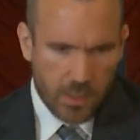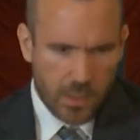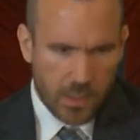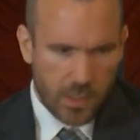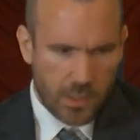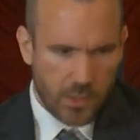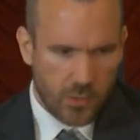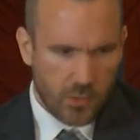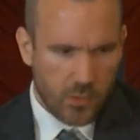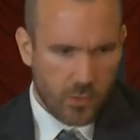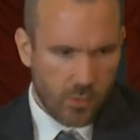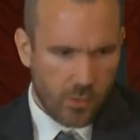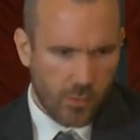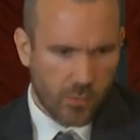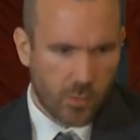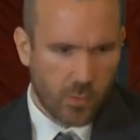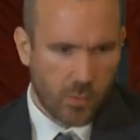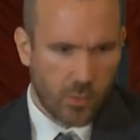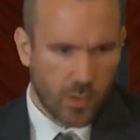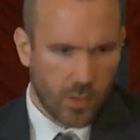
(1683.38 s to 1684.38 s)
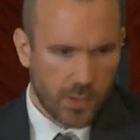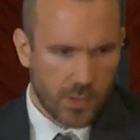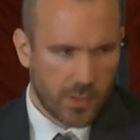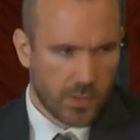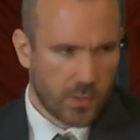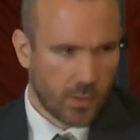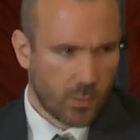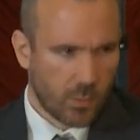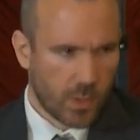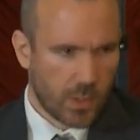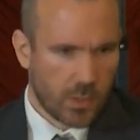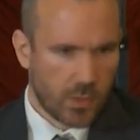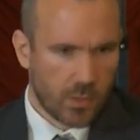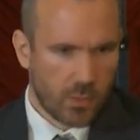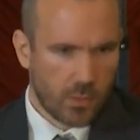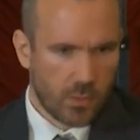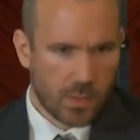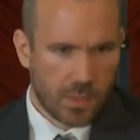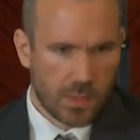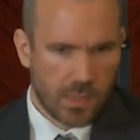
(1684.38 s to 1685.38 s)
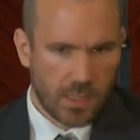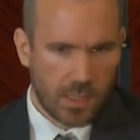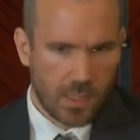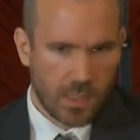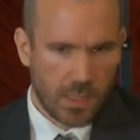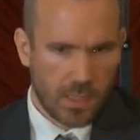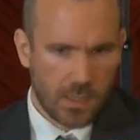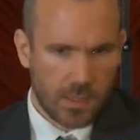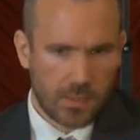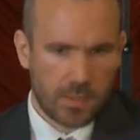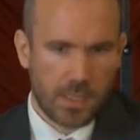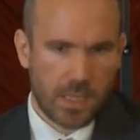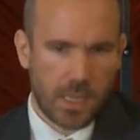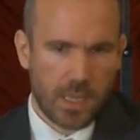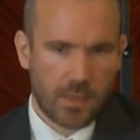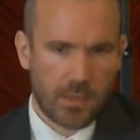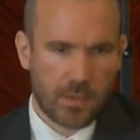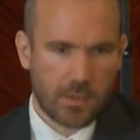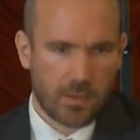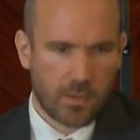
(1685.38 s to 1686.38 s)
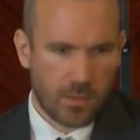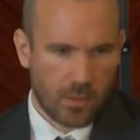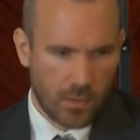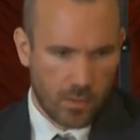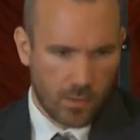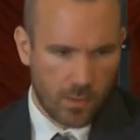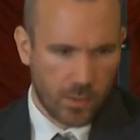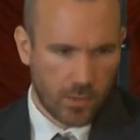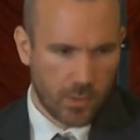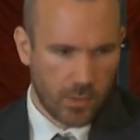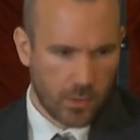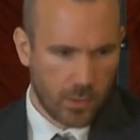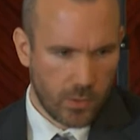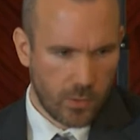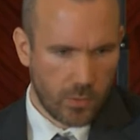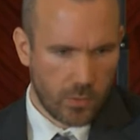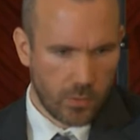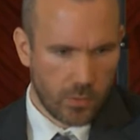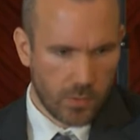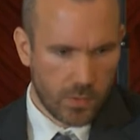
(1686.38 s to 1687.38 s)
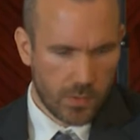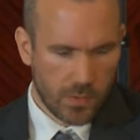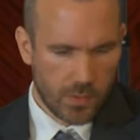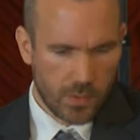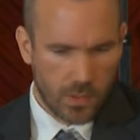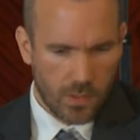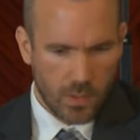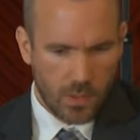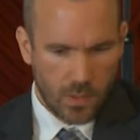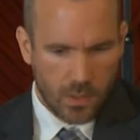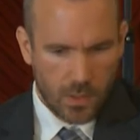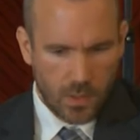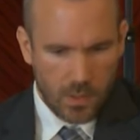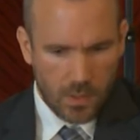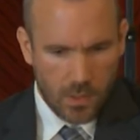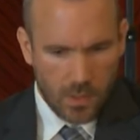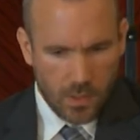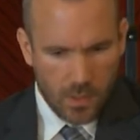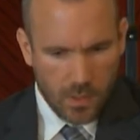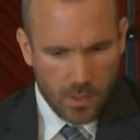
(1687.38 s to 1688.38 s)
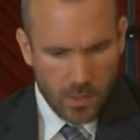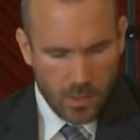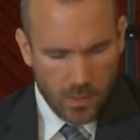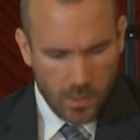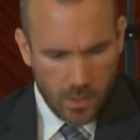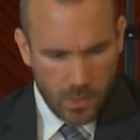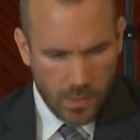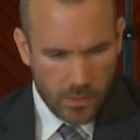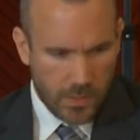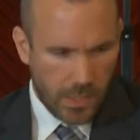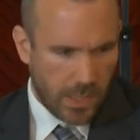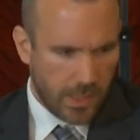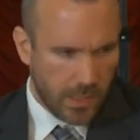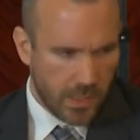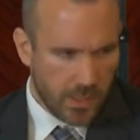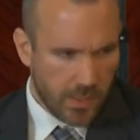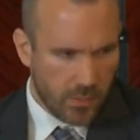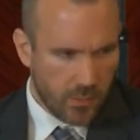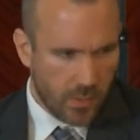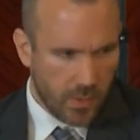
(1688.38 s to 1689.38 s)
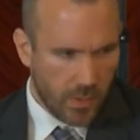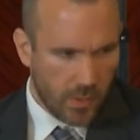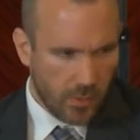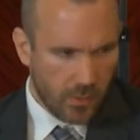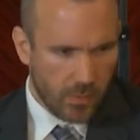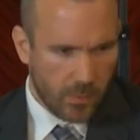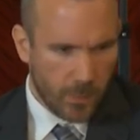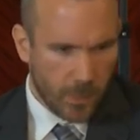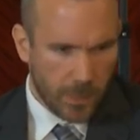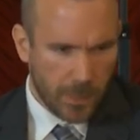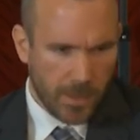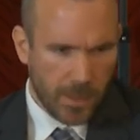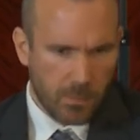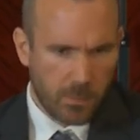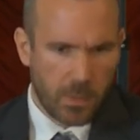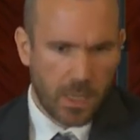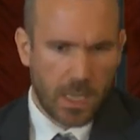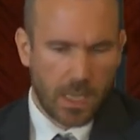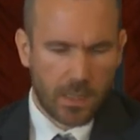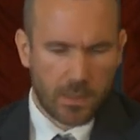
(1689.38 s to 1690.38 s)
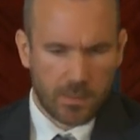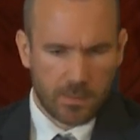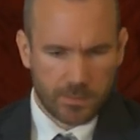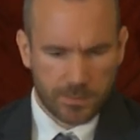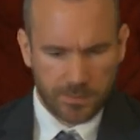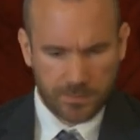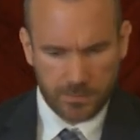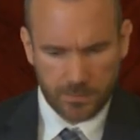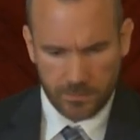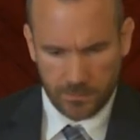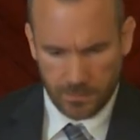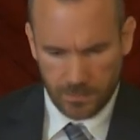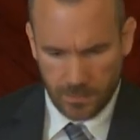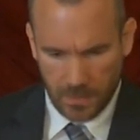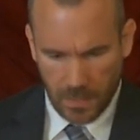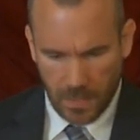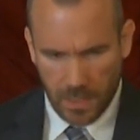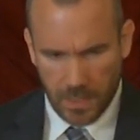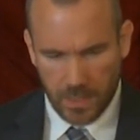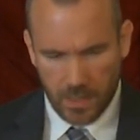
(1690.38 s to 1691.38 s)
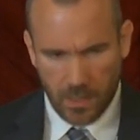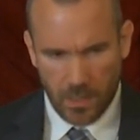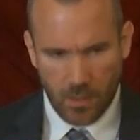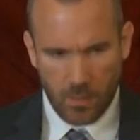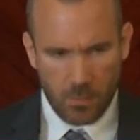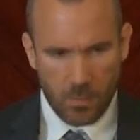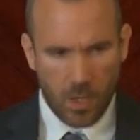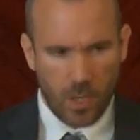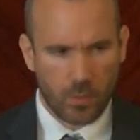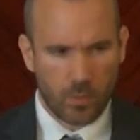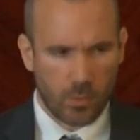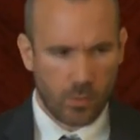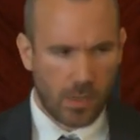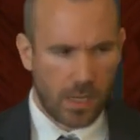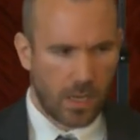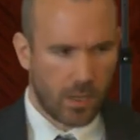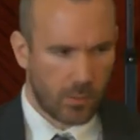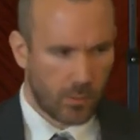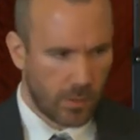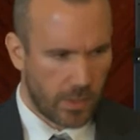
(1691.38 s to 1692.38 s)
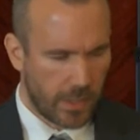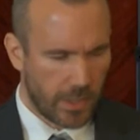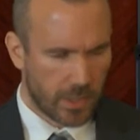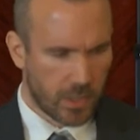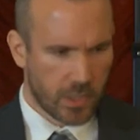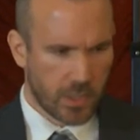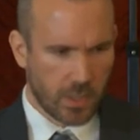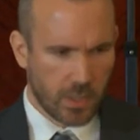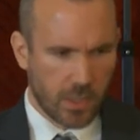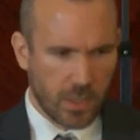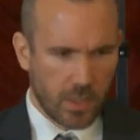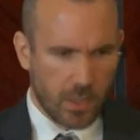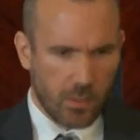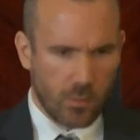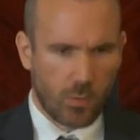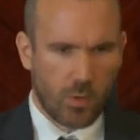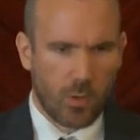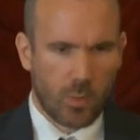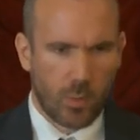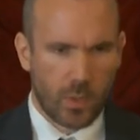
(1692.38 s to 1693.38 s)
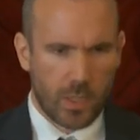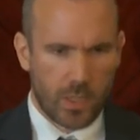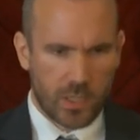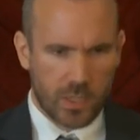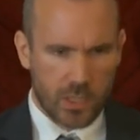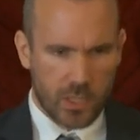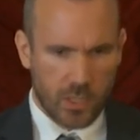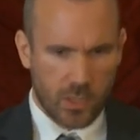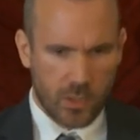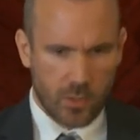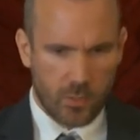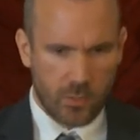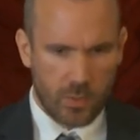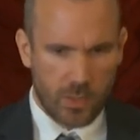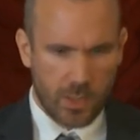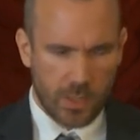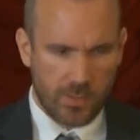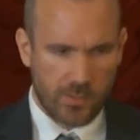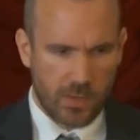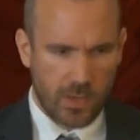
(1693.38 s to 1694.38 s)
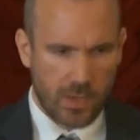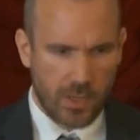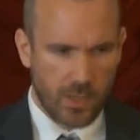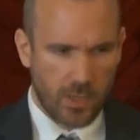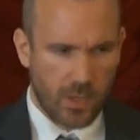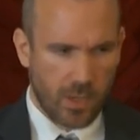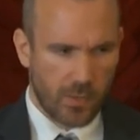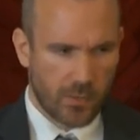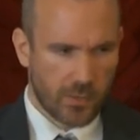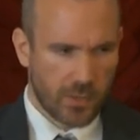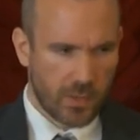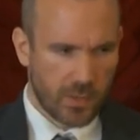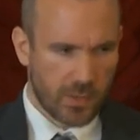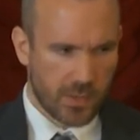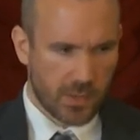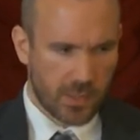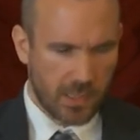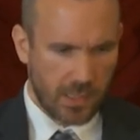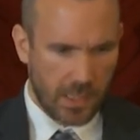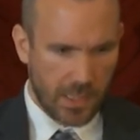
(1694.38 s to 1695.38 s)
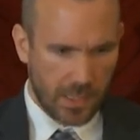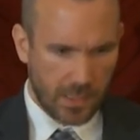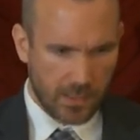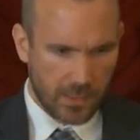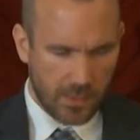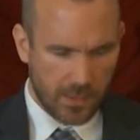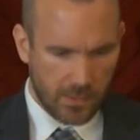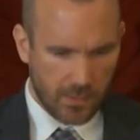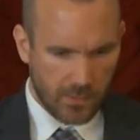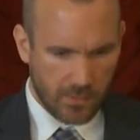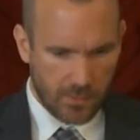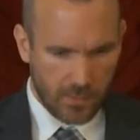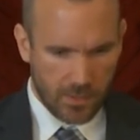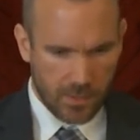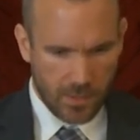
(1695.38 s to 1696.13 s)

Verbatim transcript: It's true, of course, that we do see death on the news, and that is real. But like our moral outrage, what we are shown is very often selective.